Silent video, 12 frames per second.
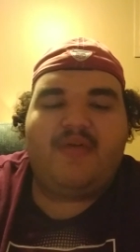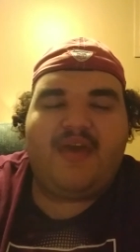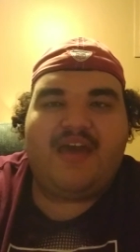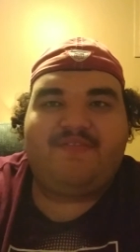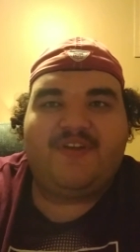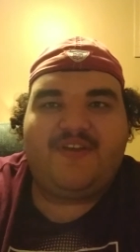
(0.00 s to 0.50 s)

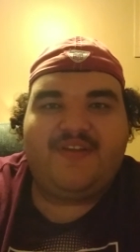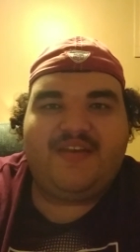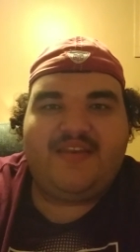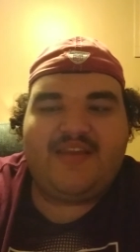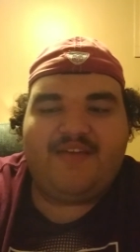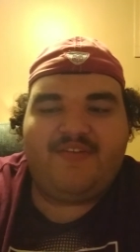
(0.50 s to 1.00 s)
Have a
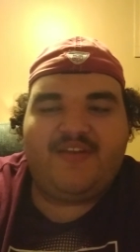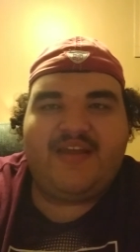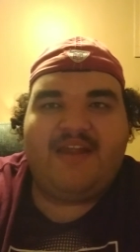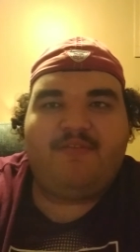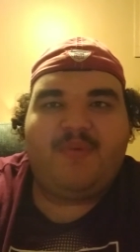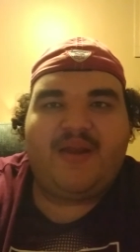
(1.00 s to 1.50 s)
good have a good
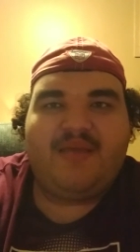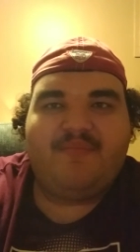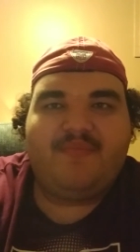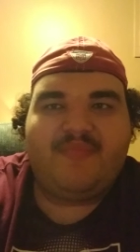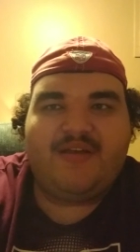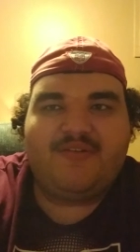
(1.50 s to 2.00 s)
night, everybody.
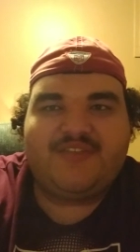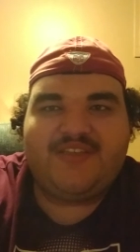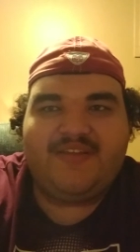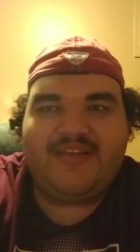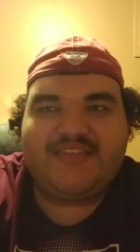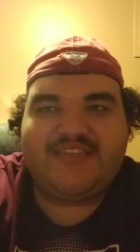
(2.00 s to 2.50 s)
I will see
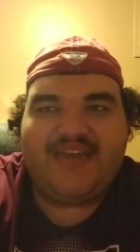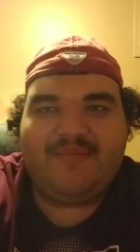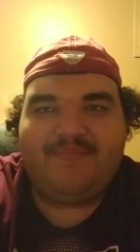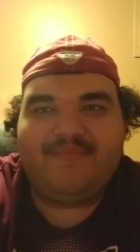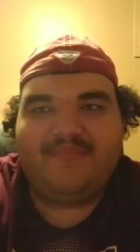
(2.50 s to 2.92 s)
you next time.